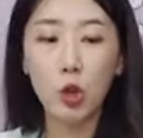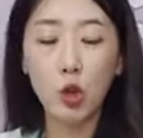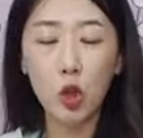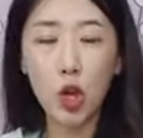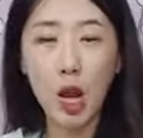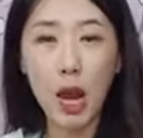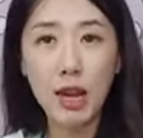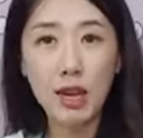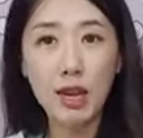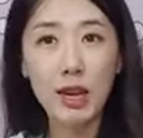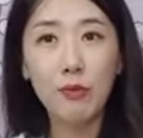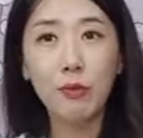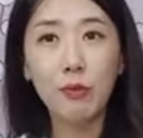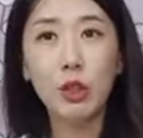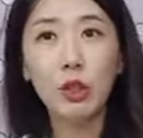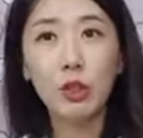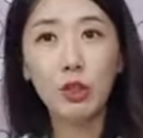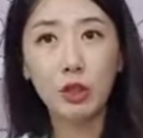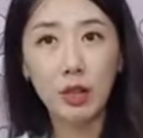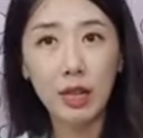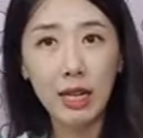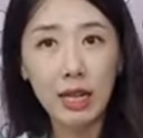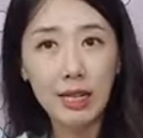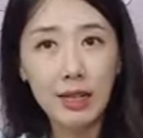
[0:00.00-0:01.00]
J&M
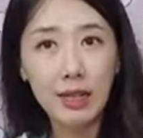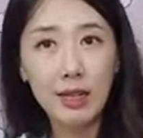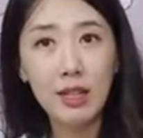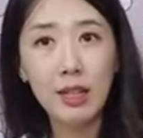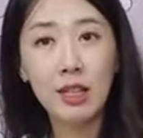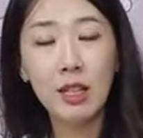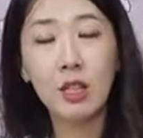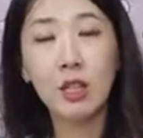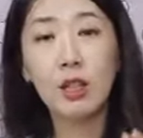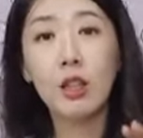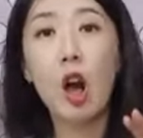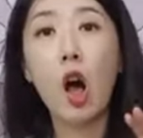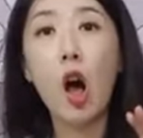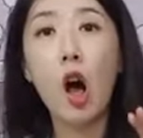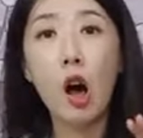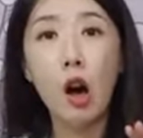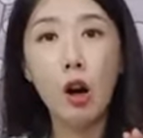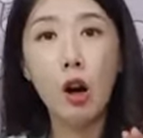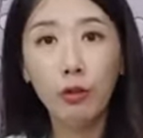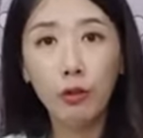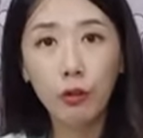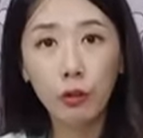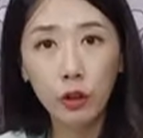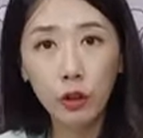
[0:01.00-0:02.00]
Green could
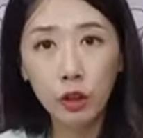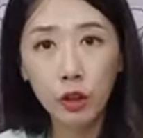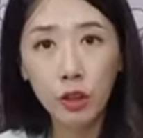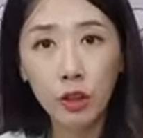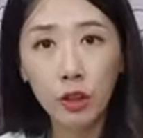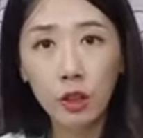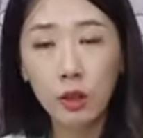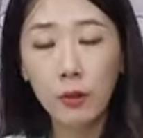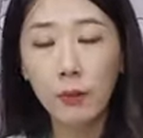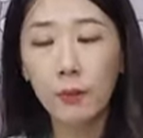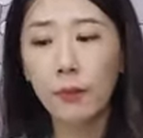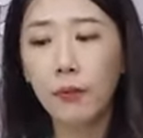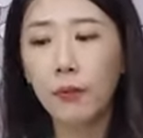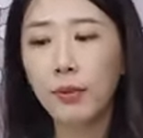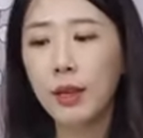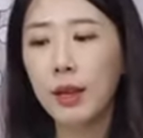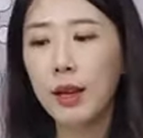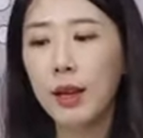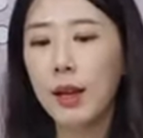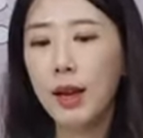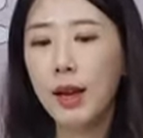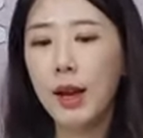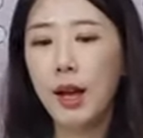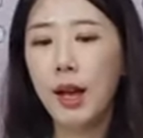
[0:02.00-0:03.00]
offer.
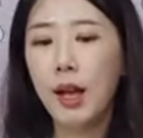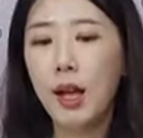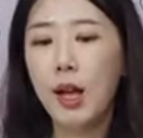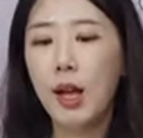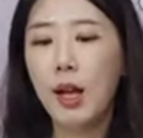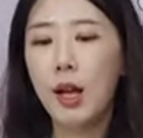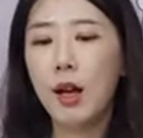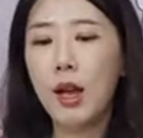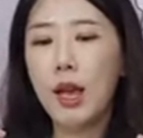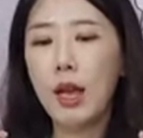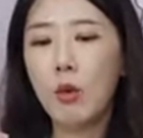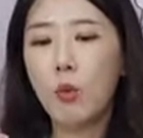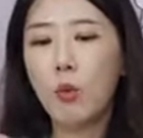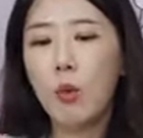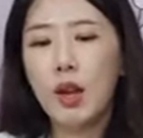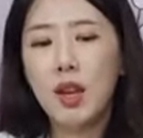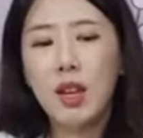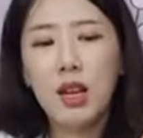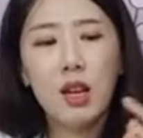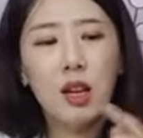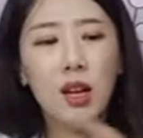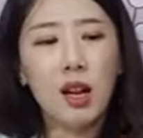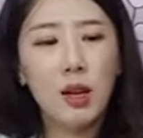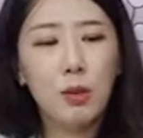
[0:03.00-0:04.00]
And when
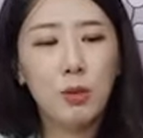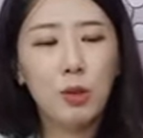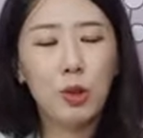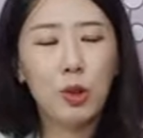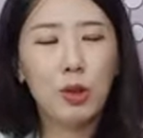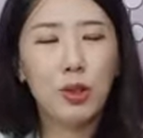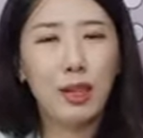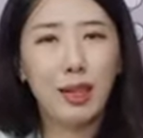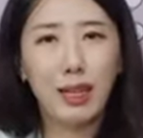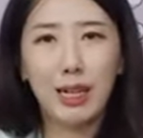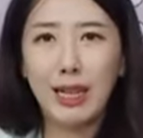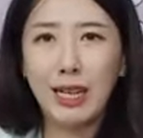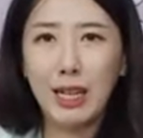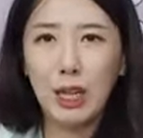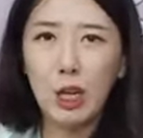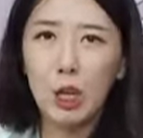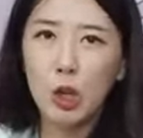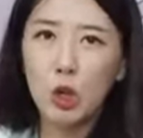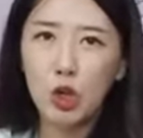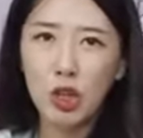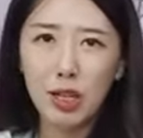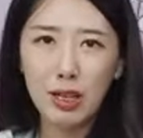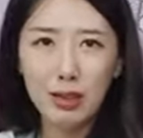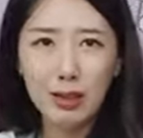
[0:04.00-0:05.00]
it comes to like
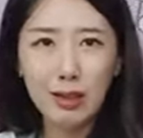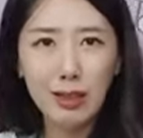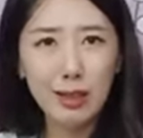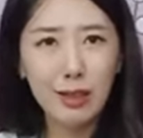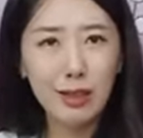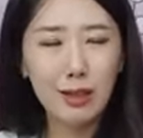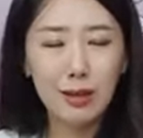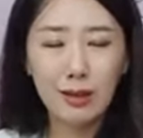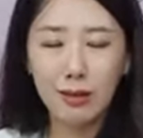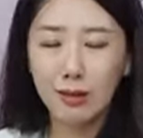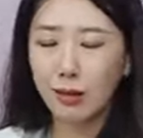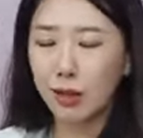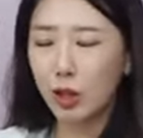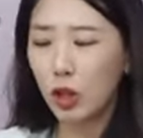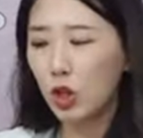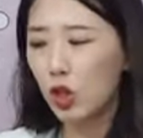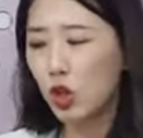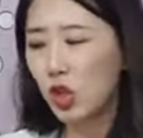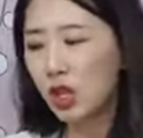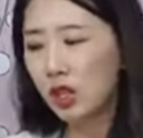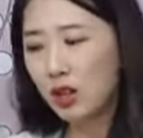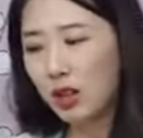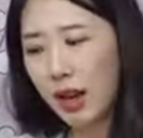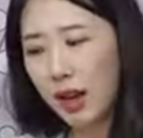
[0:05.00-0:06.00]
kitchen
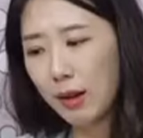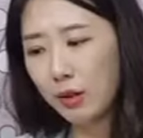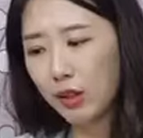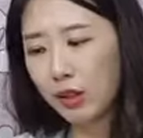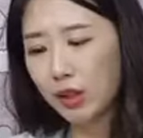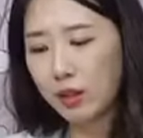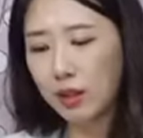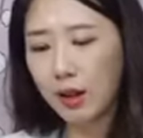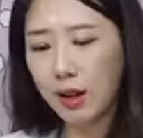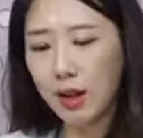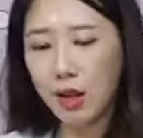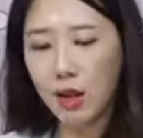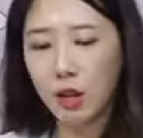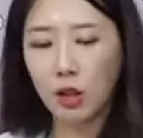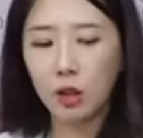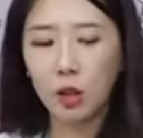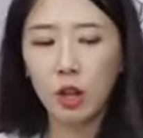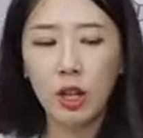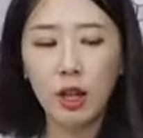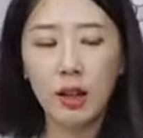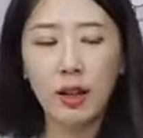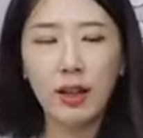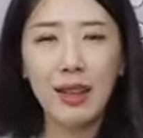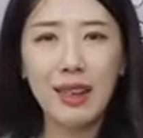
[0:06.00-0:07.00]
lifestyle,
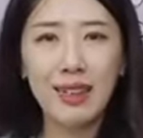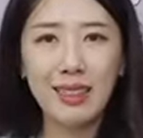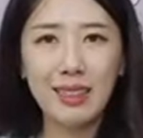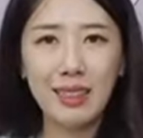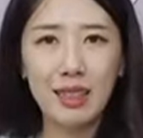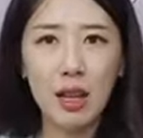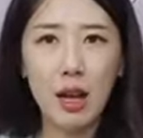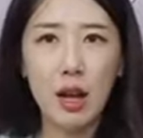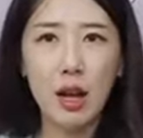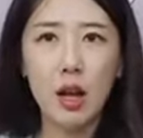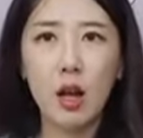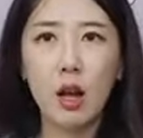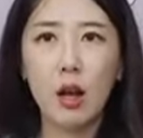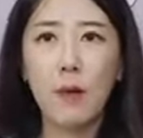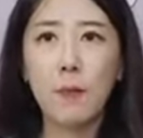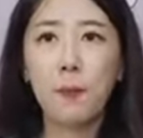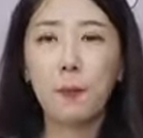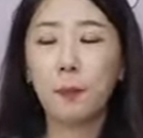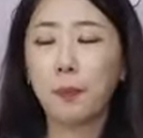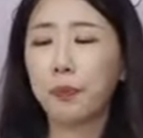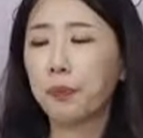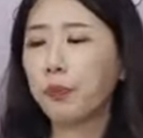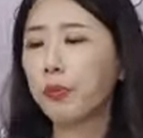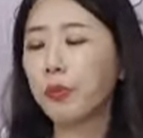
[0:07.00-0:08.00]
cooking style,
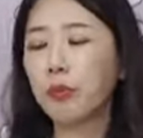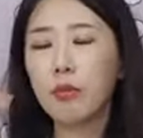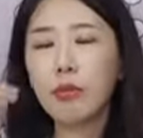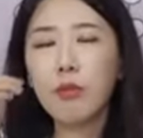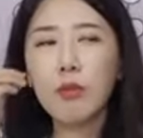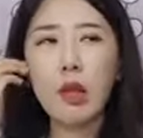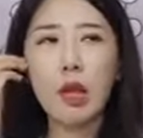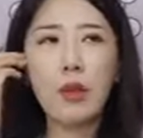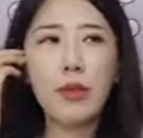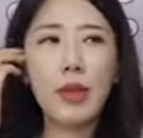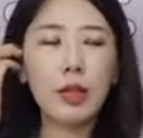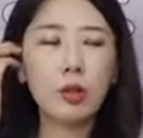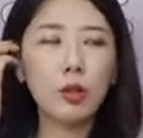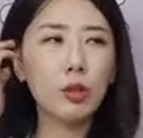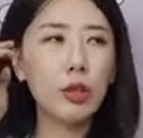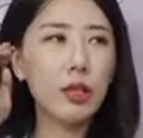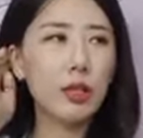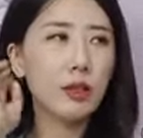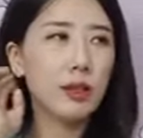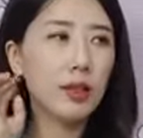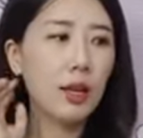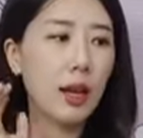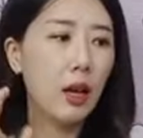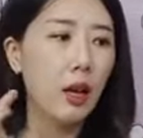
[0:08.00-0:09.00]
not cooking
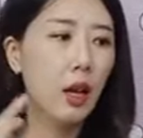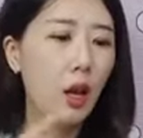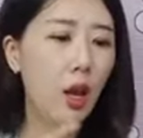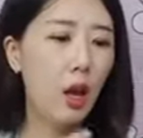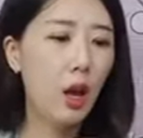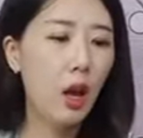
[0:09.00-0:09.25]
style,